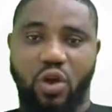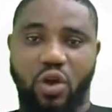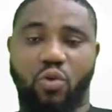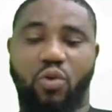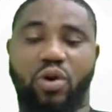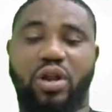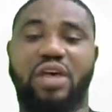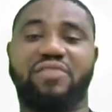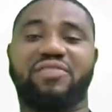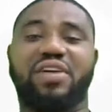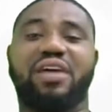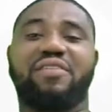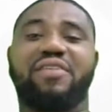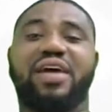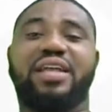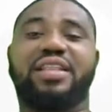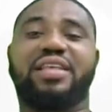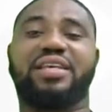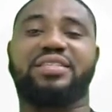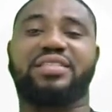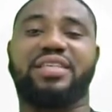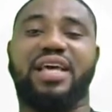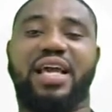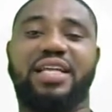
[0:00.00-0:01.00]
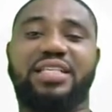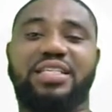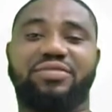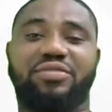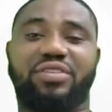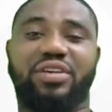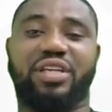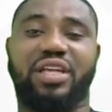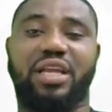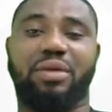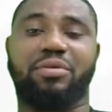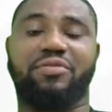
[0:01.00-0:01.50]
Whenever I write a
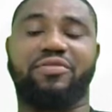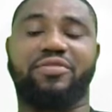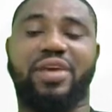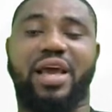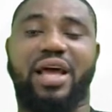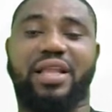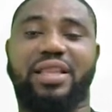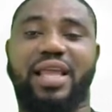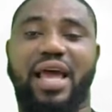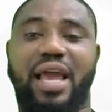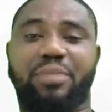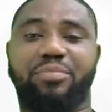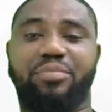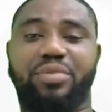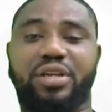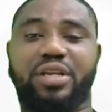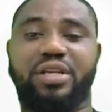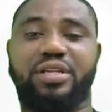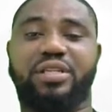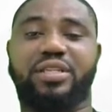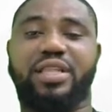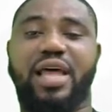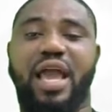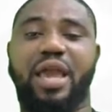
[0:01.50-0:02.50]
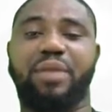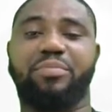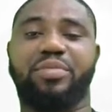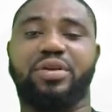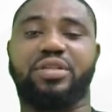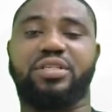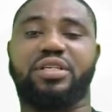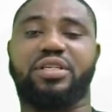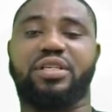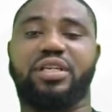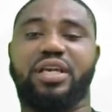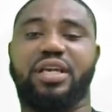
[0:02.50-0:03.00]
scientific name, if you are typing it, type
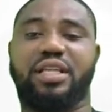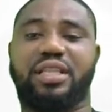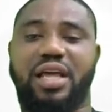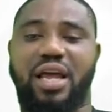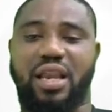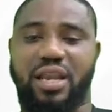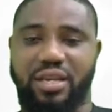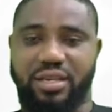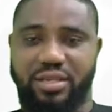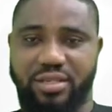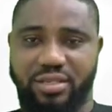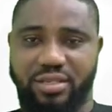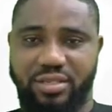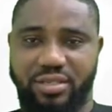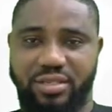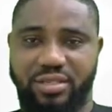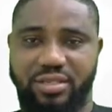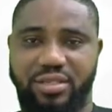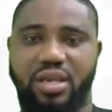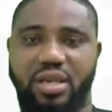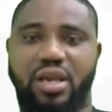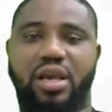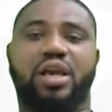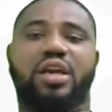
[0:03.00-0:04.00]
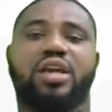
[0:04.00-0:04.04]
it in italics.